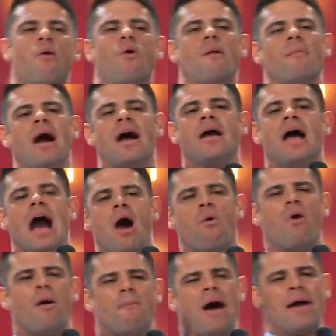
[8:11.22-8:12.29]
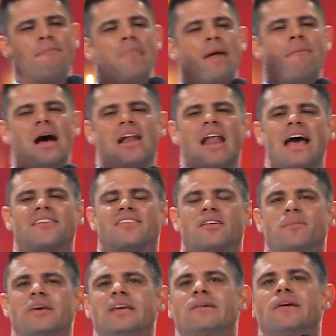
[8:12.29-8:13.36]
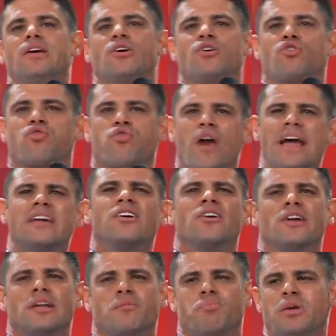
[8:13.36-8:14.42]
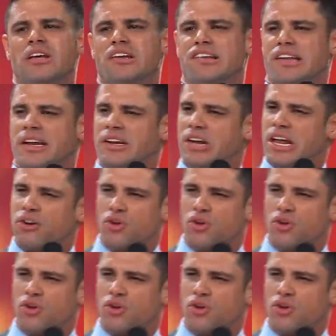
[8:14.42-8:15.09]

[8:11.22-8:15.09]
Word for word: I want my, I want my, my life to be greater in peace and,